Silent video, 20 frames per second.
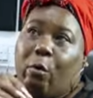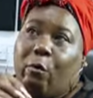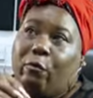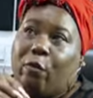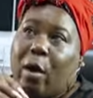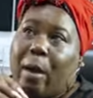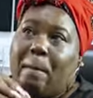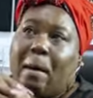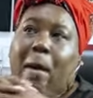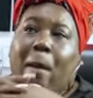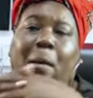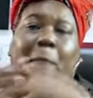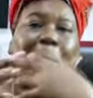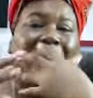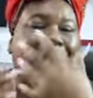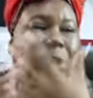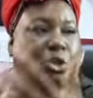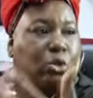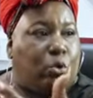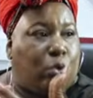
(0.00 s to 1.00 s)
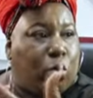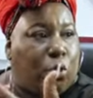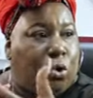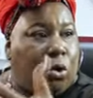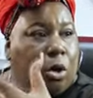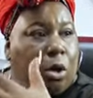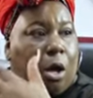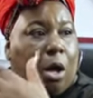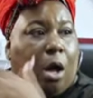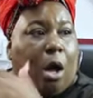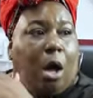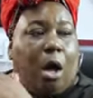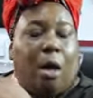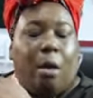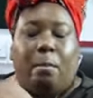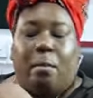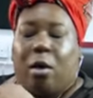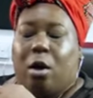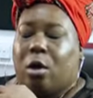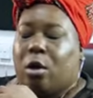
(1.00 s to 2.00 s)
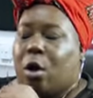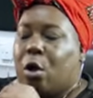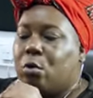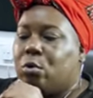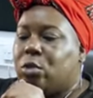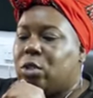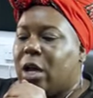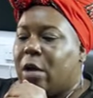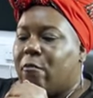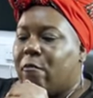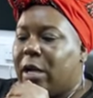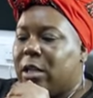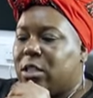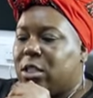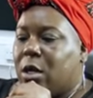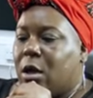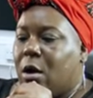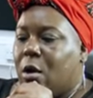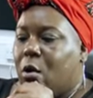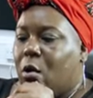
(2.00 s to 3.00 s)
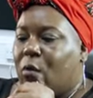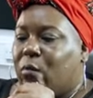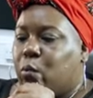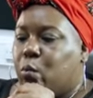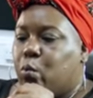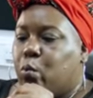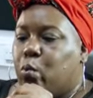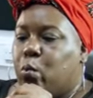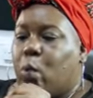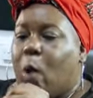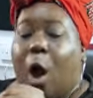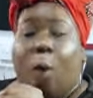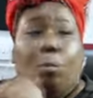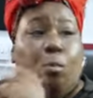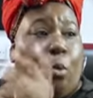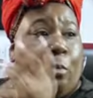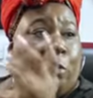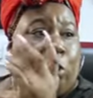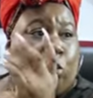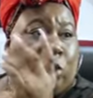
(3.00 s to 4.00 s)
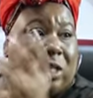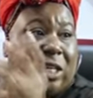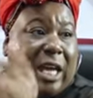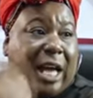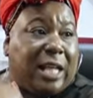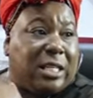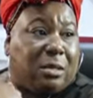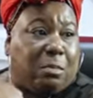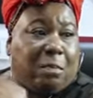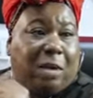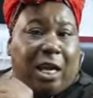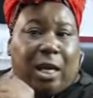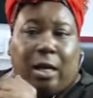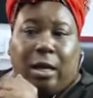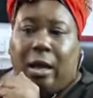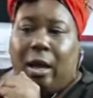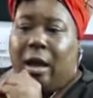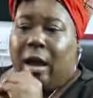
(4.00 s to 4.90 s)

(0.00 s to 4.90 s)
I'm a mentor, a co-director of Womanhood Academy,